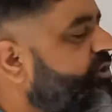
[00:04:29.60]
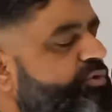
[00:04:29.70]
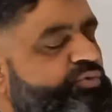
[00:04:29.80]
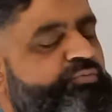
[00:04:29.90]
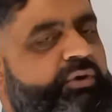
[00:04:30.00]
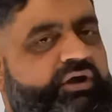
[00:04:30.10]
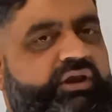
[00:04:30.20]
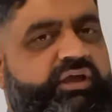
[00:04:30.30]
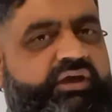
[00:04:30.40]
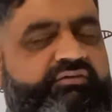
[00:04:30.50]
into
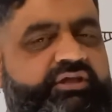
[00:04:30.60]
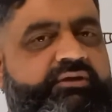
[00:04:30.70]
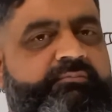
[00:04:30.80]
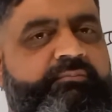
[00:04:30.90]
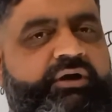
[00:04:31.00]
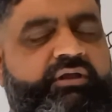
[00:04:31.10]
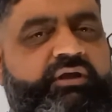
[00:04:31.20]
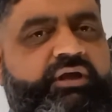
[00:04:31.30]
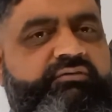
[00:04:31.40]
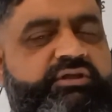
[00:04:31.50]
buccal cavity.
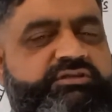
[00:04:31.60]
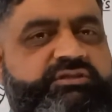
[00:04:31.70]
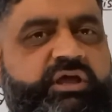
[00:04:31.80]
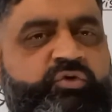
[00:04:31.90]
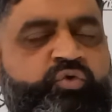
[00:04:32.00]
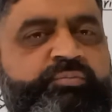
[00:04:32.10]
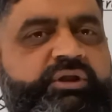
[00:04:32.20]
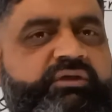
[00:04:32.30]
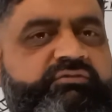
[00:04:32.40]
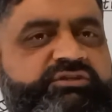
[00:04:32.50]
Buccal cavity is like
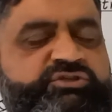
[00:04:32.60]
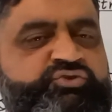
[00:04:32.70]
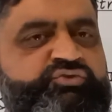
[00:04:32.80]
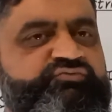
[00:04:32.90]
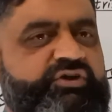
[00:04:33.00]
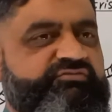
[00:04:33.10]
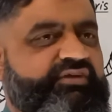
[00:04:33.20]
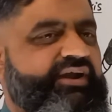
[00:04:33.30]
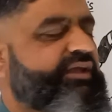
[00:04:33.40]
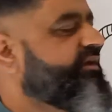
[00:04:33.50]
opening which is used for
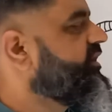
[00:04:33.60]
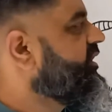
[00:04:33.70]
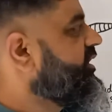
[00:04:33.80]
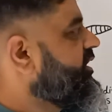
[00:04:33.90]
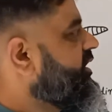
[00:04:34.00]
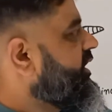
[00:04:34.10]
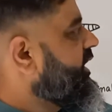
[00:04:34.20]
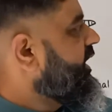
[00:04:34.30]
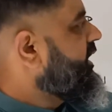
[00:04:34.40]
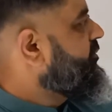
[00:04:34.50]
feeding.
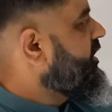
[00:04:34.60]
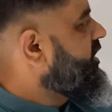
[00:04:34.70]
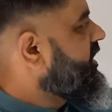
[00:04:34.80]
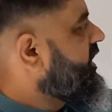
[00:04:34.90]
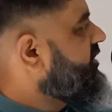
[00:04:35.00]
And buccal